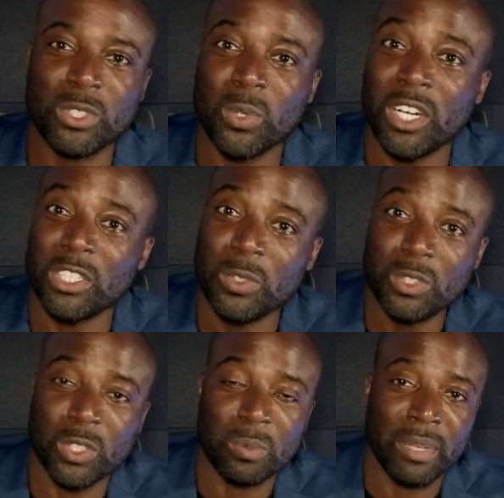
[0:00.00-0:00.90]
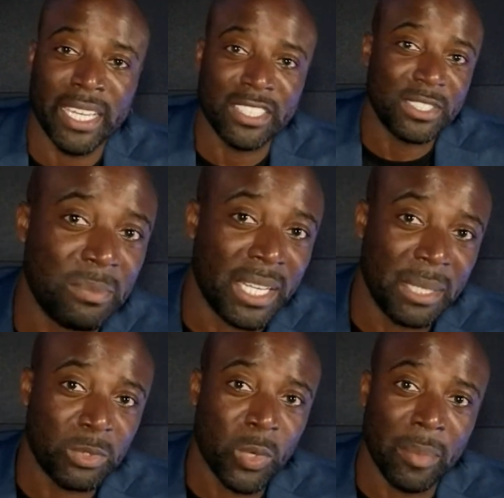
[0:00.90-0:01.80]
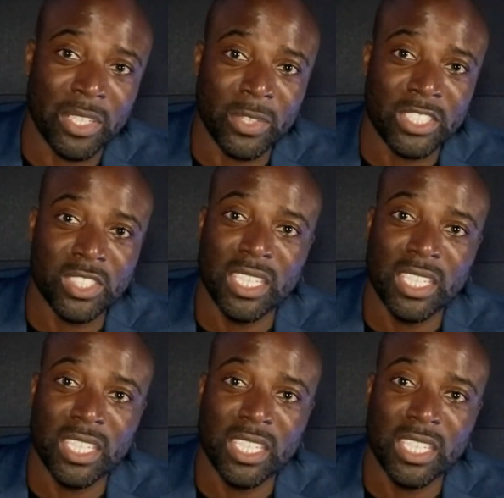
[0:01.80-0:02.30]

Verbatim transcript: to our YouTube page. My name is Kwame Christian.